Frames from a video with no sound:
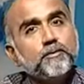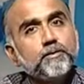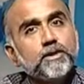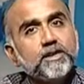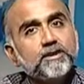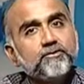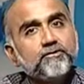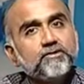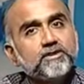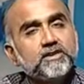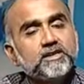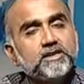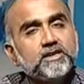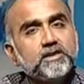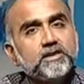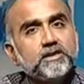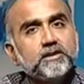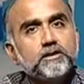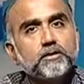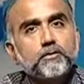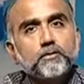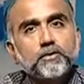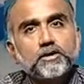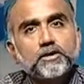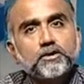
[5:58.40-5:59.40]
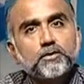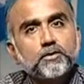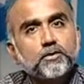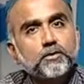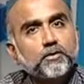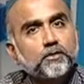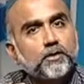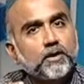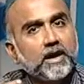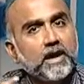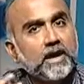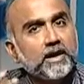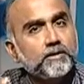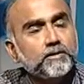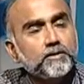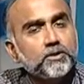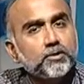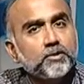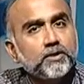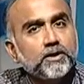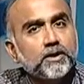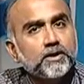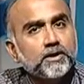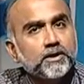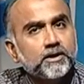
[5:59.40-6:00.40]
matrices which helps you
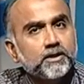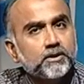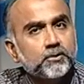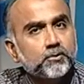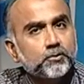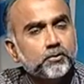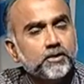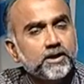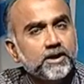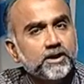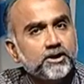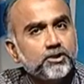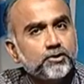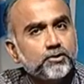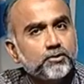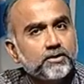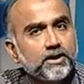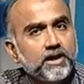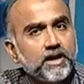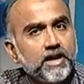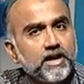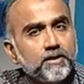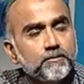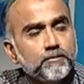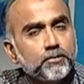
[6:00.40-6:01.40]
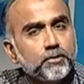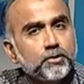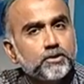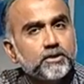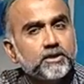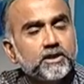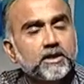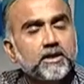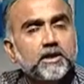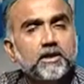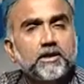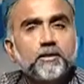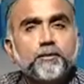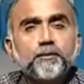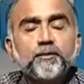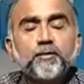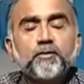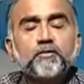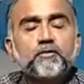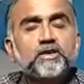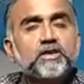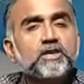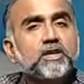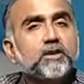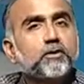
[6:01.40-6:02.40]
to get your inputs,
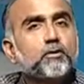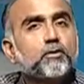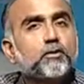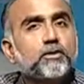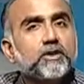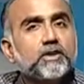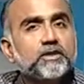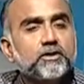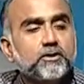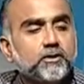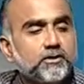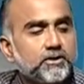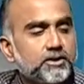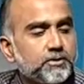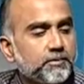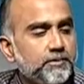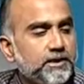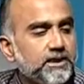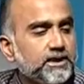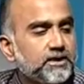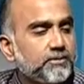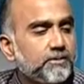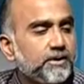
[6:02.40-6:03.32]
which are known as your space